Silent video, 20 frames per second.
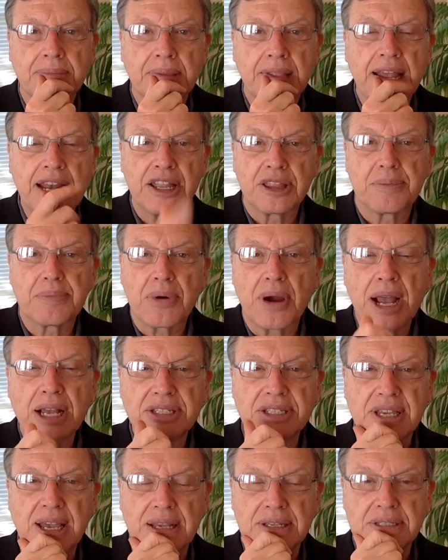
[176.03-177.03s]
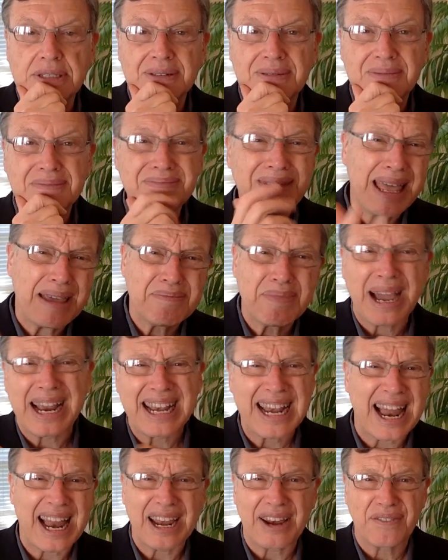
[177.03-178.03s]
And in the process, they might
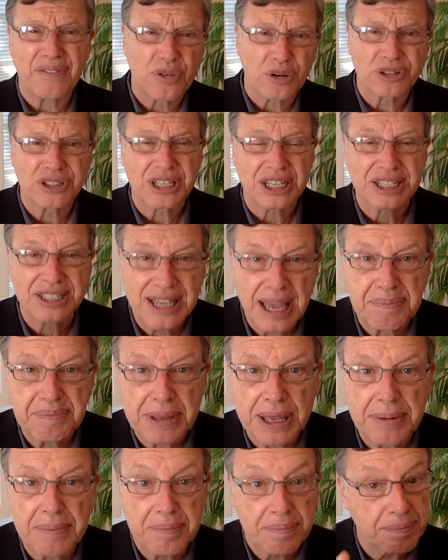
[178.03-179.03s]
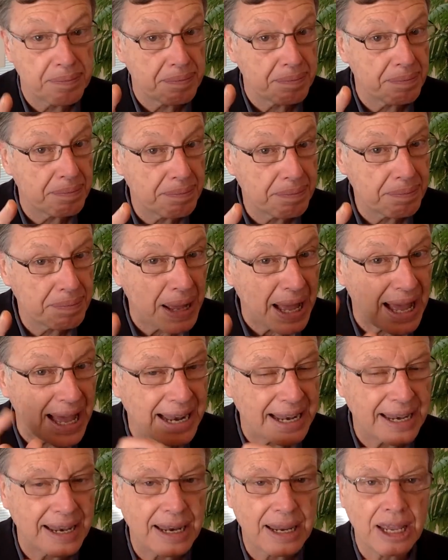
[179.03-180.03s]
not at first accept it,
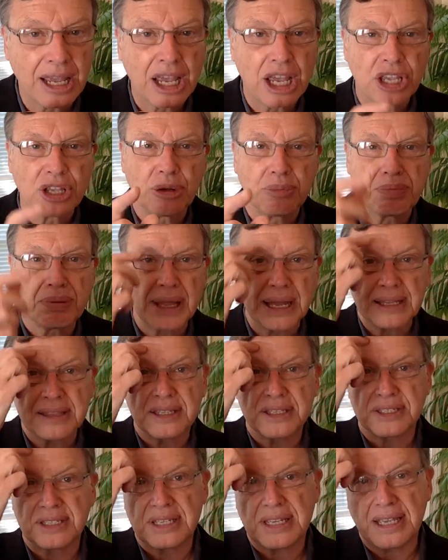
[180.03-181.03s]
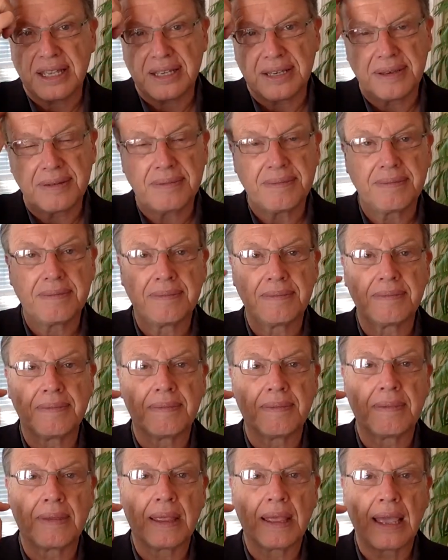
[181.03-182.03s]
but you'll plant the seed
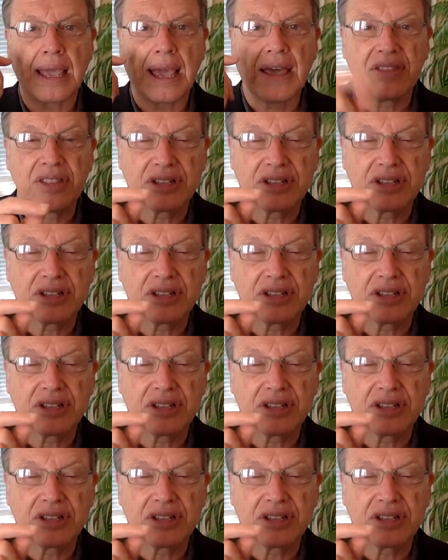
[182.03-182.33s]
and